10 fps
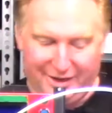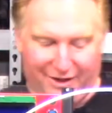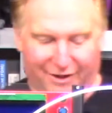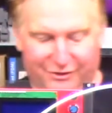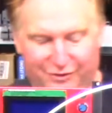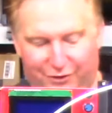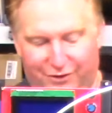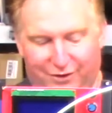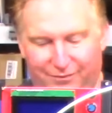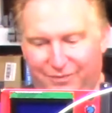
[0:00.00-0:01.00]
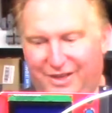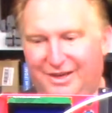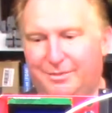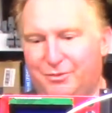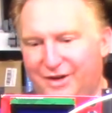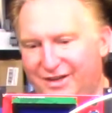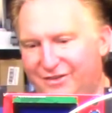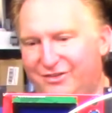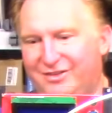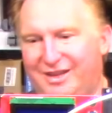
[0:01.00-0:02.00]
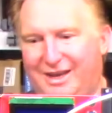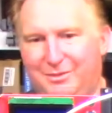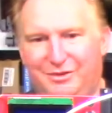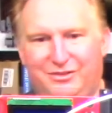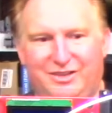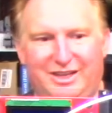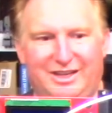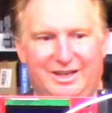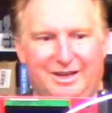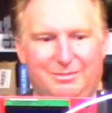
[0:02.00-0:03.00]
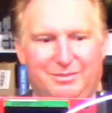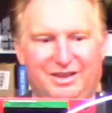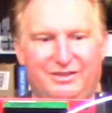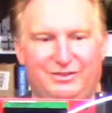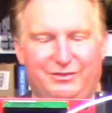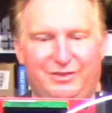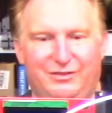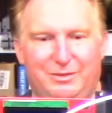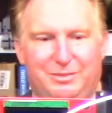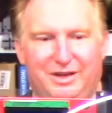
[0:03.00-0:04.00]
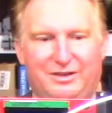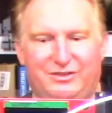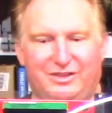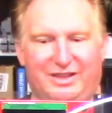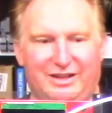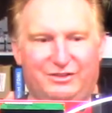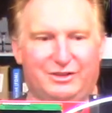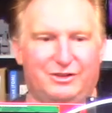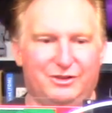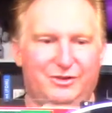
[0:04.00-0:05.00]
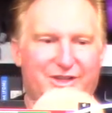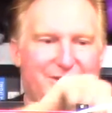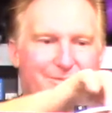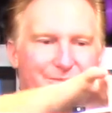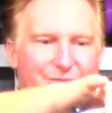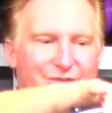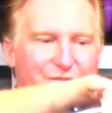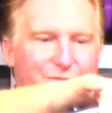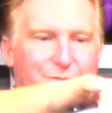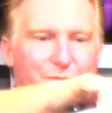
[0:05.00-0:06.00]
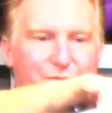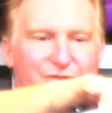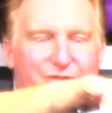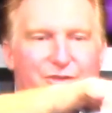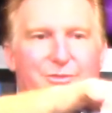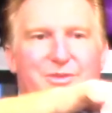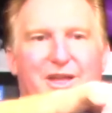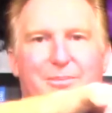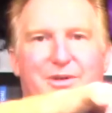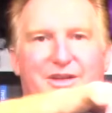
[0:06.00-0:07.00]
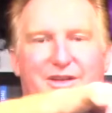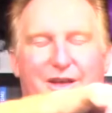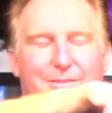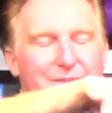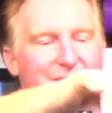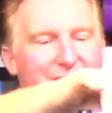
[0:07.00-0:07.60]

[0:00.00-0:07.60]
All total and upgrades, I would say I'm less than fifty bucks, and that's including the spools of loom that I picked up.